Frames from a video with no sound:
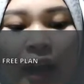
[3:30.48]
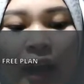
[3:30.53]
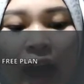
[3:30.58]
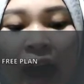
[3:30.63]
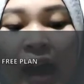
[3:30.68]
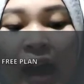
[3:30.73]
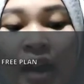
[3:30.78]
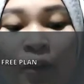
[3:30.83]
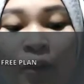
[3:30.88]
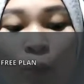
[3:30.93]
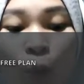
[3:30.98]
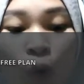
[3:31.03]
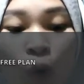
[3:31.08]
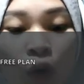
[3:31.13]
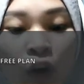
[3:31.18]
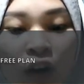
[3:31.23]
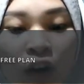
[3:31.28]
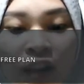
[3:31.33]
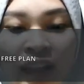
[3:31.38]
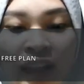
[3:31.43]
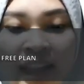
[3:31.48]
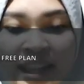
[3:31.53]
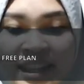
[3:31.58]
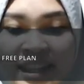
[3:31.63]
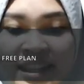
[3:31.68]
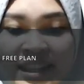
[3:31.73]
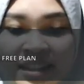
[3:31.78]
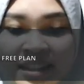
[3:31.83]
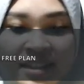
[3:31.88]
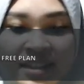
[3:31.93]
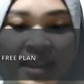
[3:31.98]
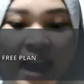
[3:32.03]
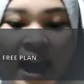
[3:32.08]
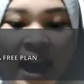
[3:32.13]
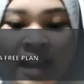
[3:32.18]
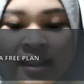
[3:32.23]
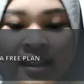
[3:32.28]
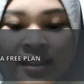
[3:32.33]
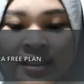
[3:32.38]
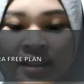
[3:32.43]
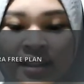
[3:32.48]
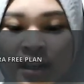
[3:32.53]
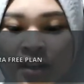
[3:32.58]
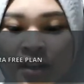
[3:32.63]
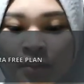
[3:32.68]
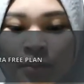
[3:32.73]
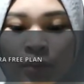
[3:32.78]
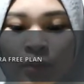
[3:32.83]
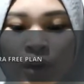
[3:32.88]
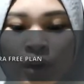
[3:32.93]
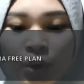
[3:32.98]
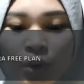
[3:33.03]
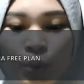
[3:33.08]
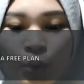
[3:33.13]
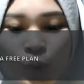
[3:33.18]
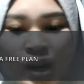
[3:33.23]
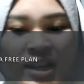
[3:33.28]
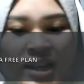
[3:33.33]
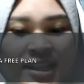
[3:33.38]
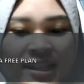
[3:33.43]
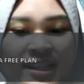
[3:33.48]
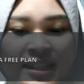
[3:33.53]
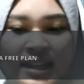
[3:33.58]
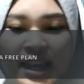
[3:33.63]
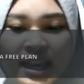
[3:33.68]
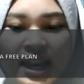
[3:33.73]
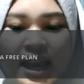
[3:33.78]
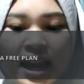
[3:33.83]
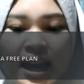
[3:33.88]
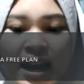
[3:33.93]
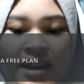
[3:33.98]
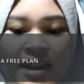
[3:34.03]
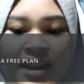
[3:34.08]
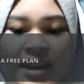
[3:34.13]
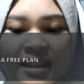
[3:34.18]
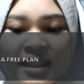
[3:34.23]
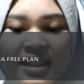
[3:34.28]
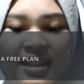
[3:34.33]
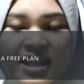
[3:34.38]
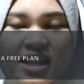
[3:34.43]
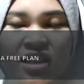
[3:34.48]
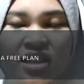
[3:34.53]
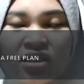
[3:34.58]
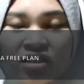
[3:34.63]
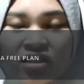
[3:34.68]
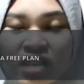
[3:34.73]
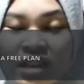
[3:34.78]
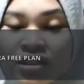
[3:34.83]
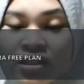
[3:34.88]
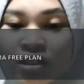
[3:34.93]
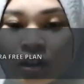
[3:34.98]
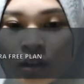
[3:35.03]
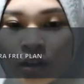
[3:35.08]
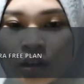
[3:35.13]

and work like this and drum requires that interter